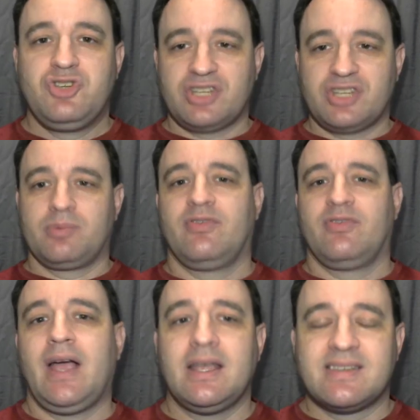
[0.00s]
just to
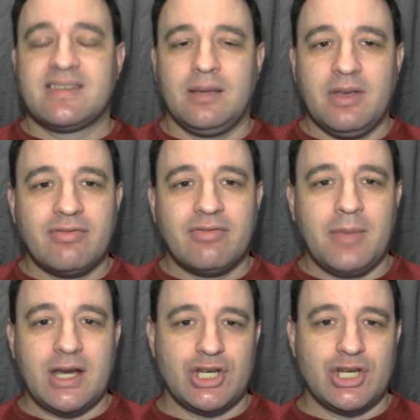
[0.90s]
provide some
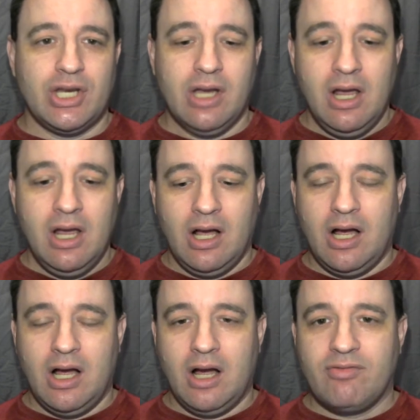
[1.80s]
information
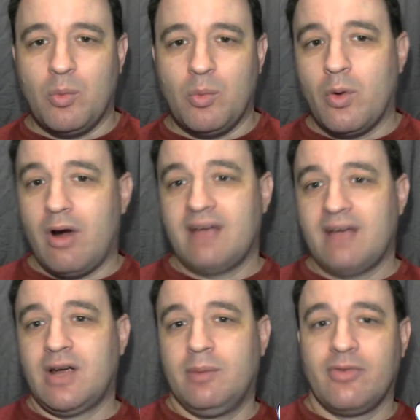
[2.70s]
from where
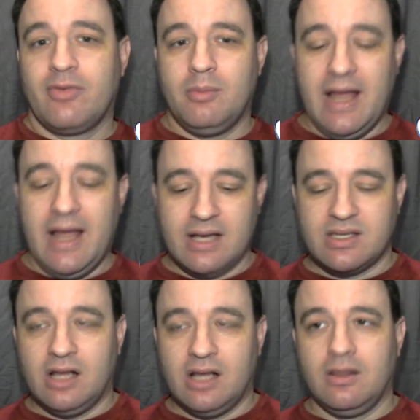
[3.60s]
I've come from,
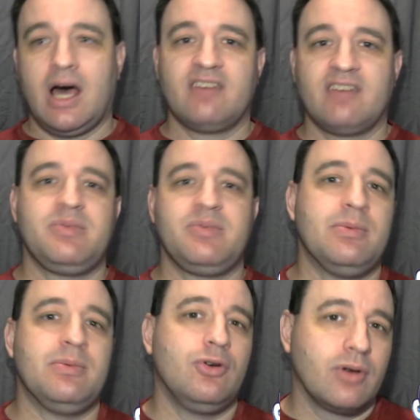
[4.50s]
as a lot of
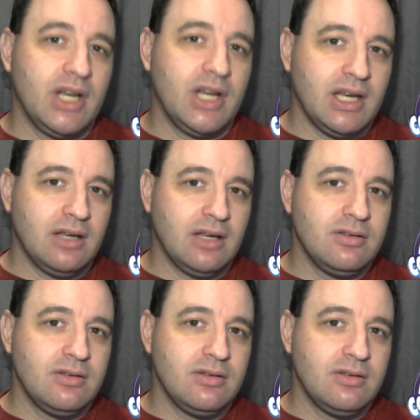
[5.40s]
people who are getting